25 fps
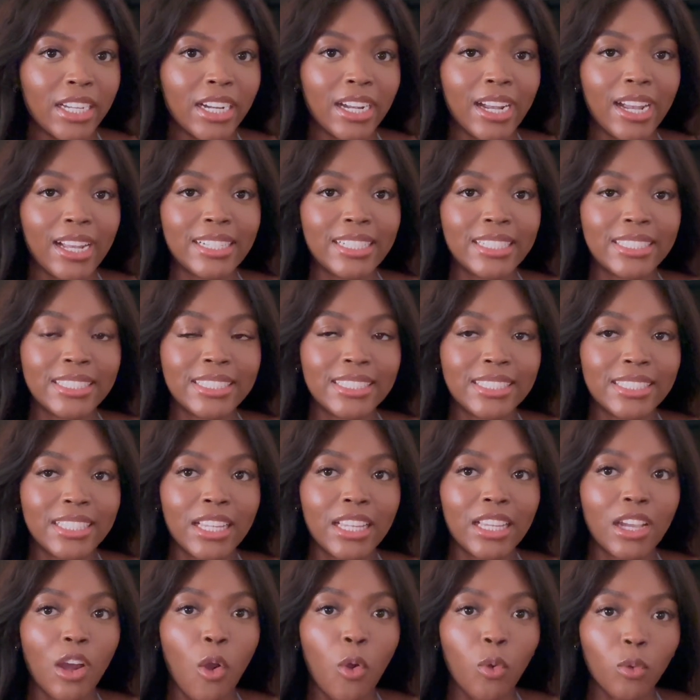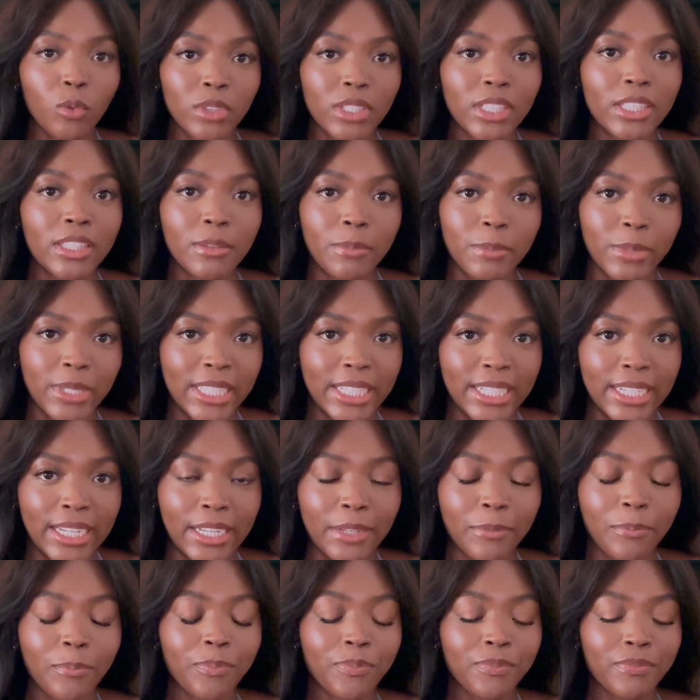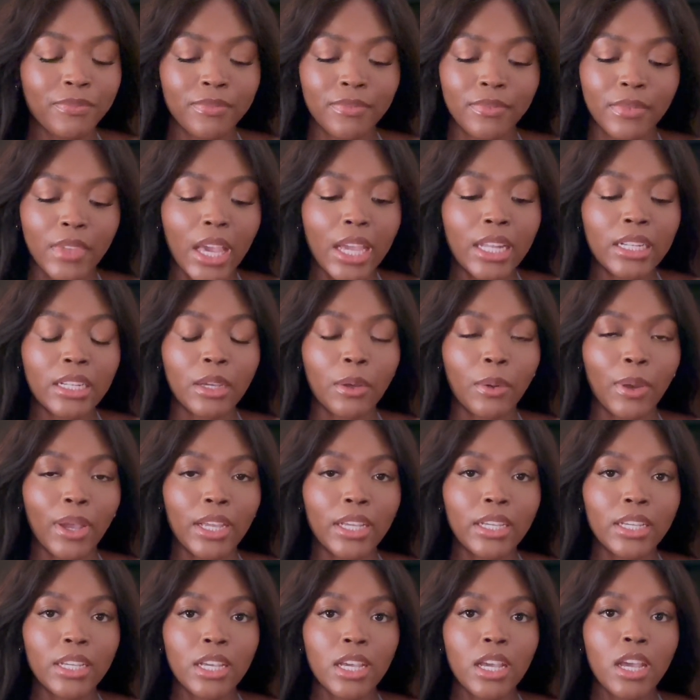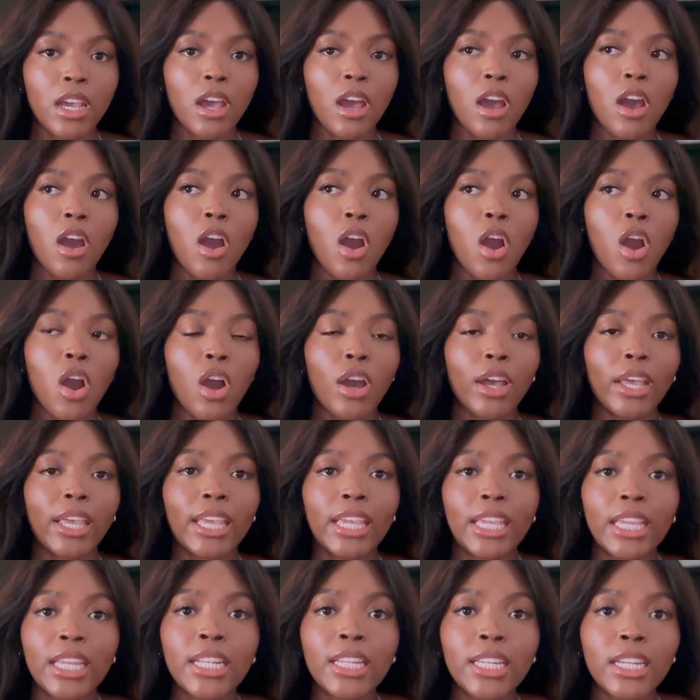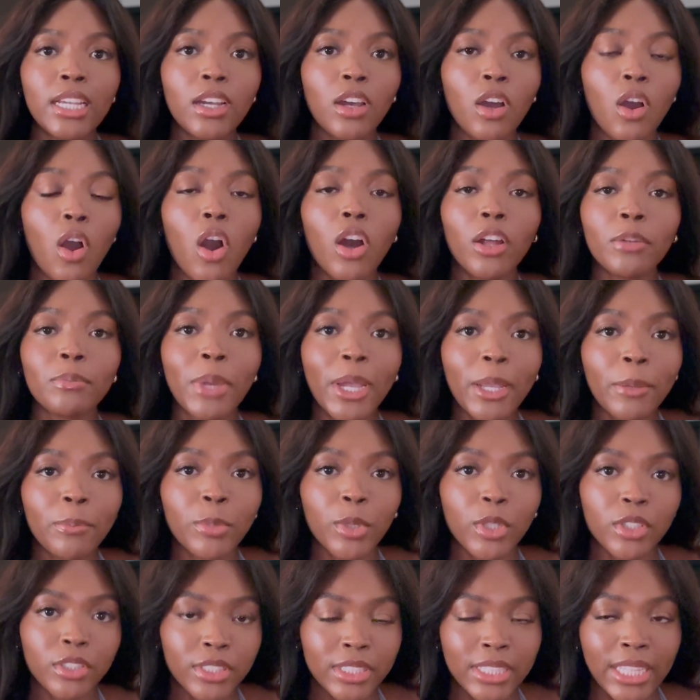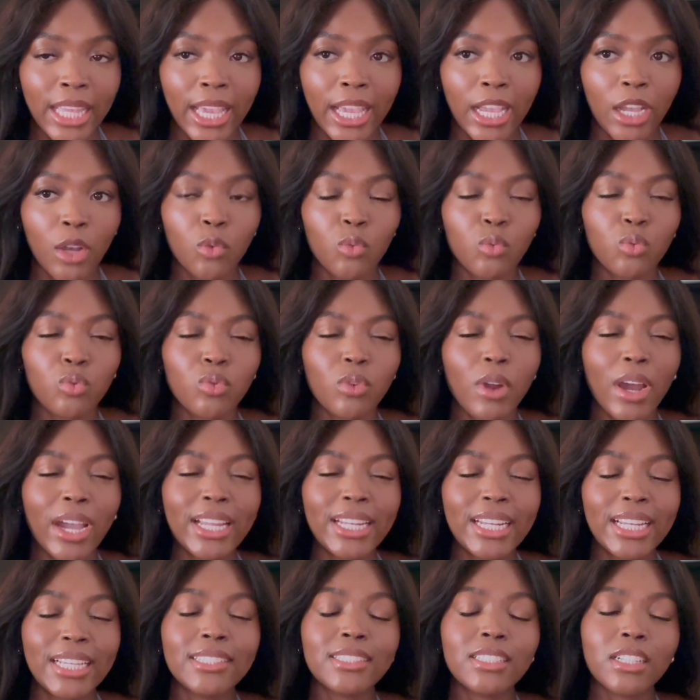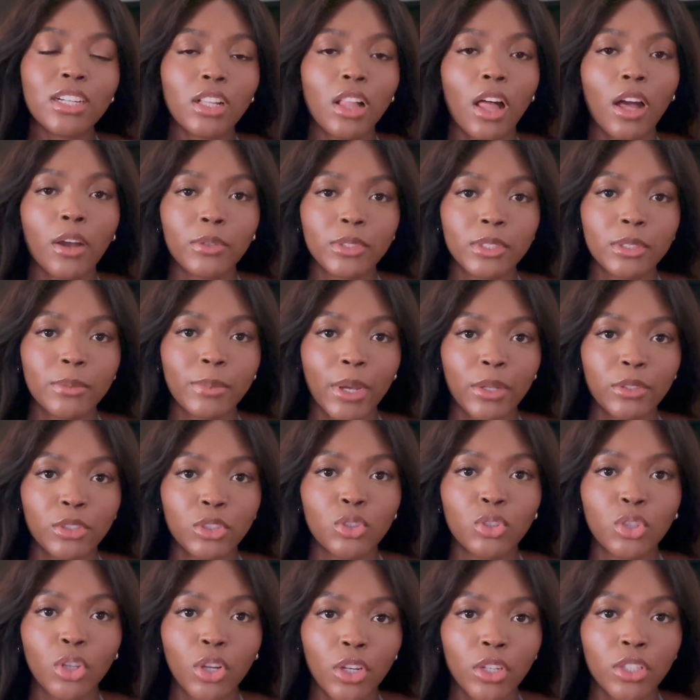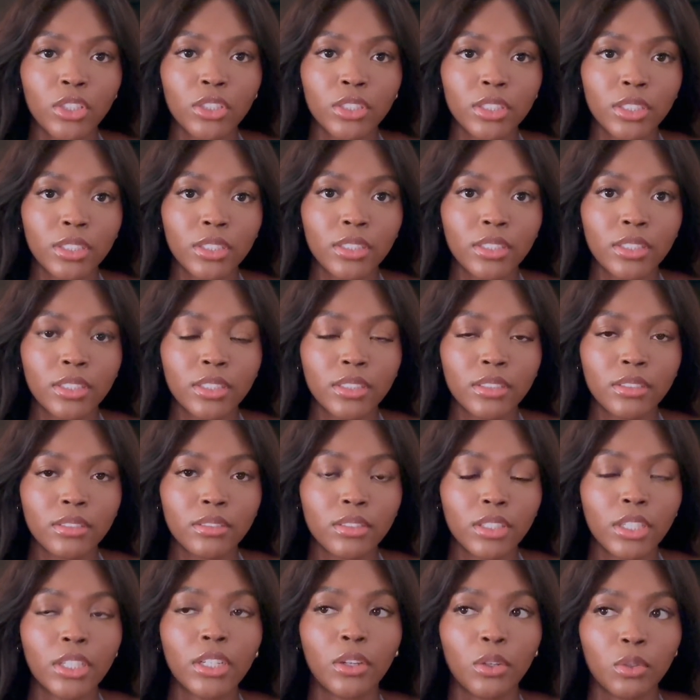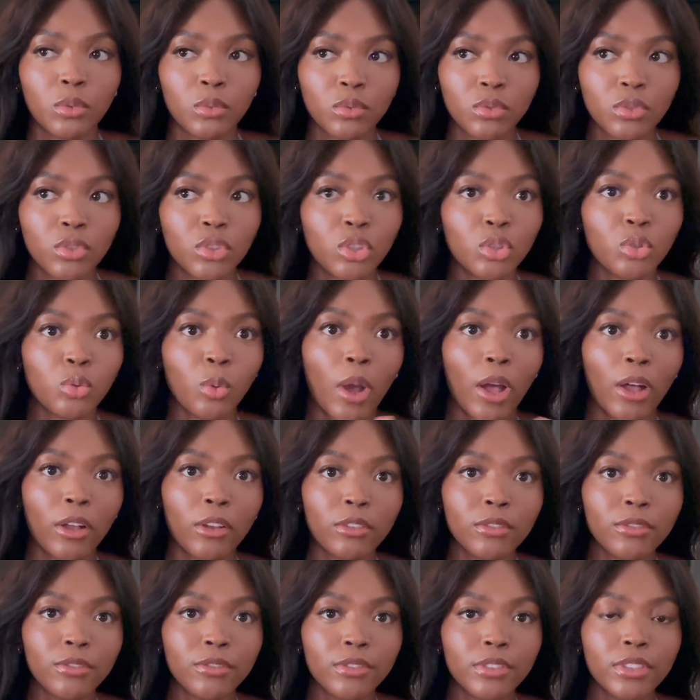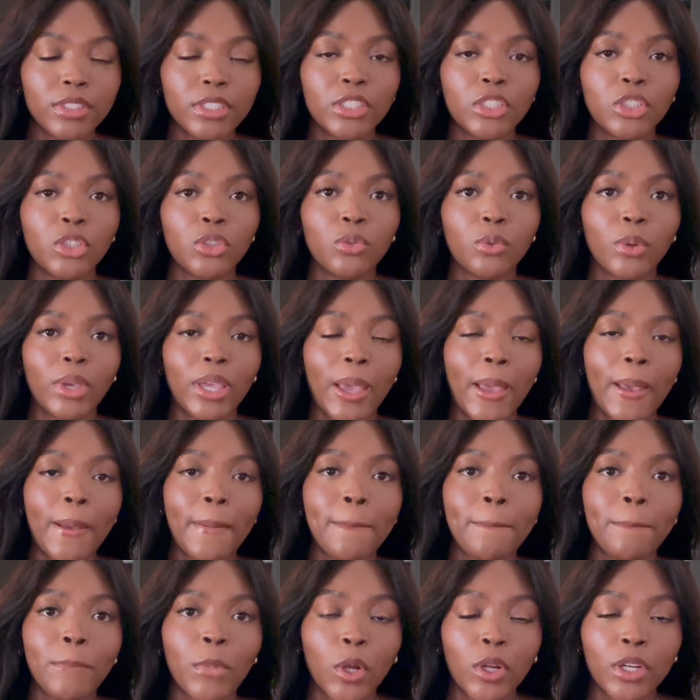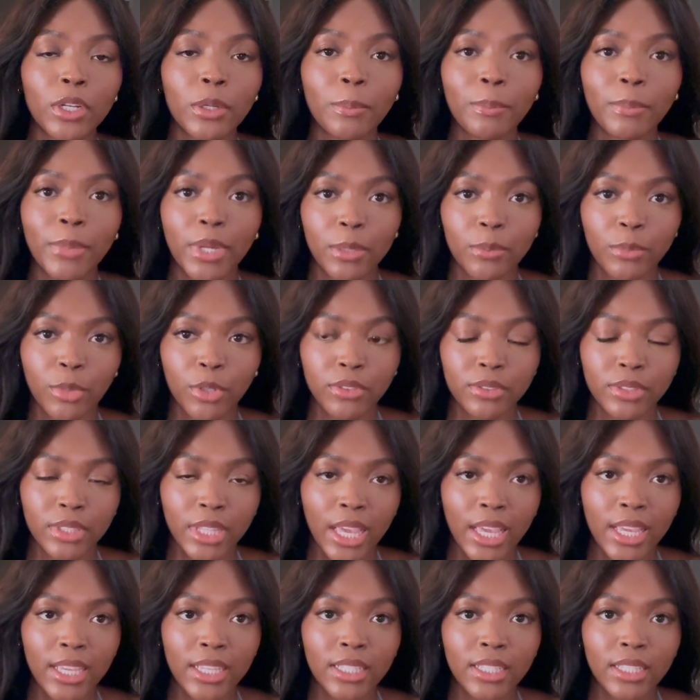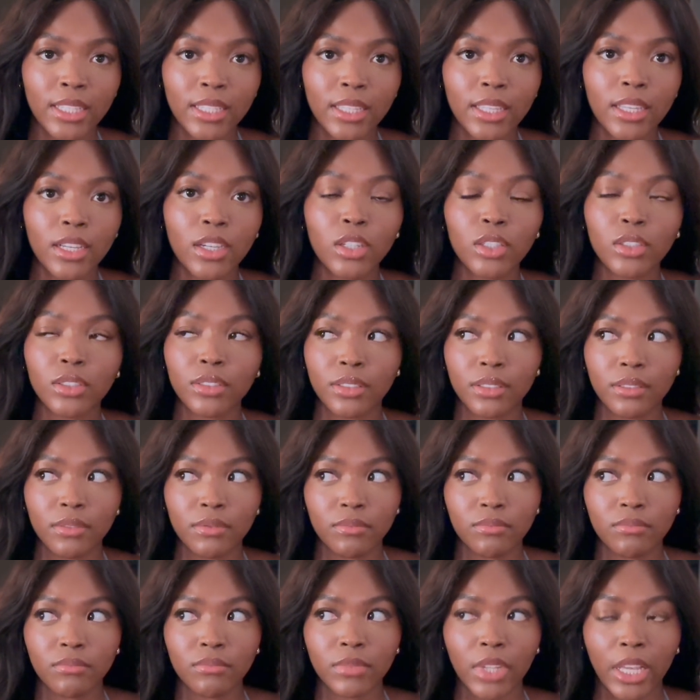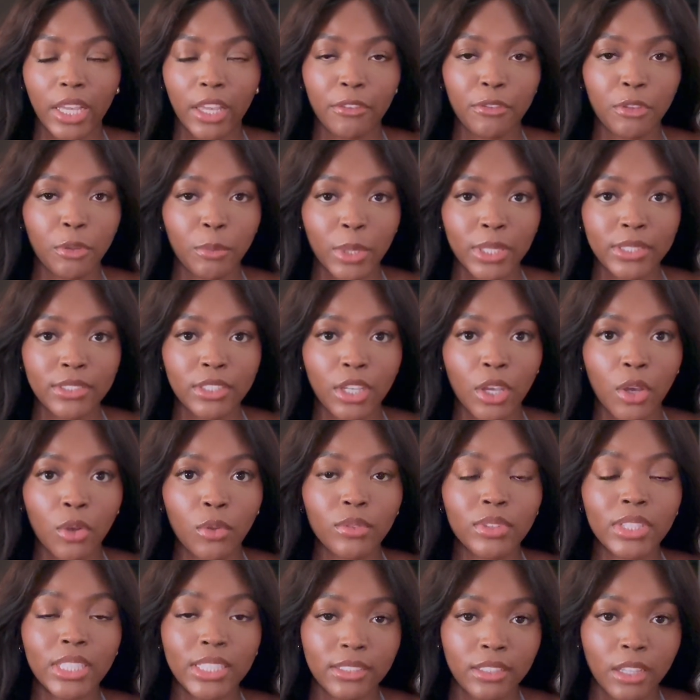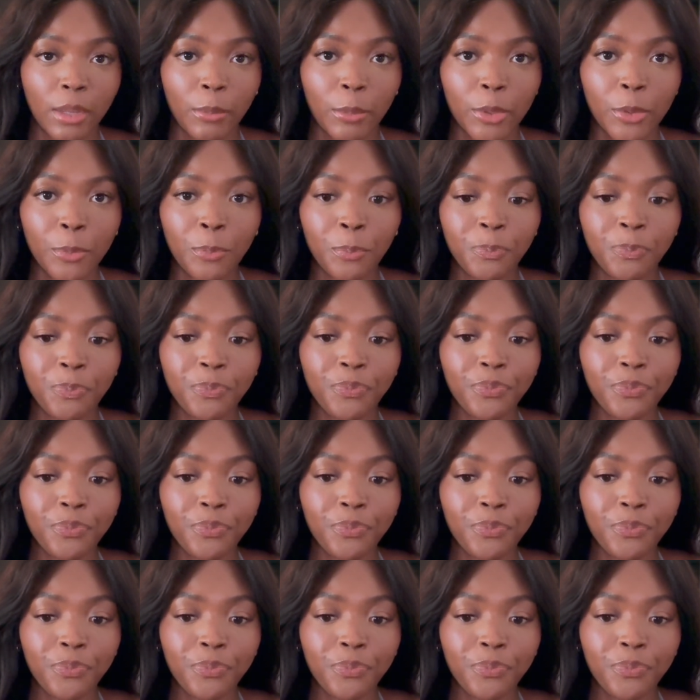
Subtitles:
and it's only the beginning. Anyway, on my birthday, right as the clock was about to turn, to 12 to mark my birthday, a few months ago, this summer,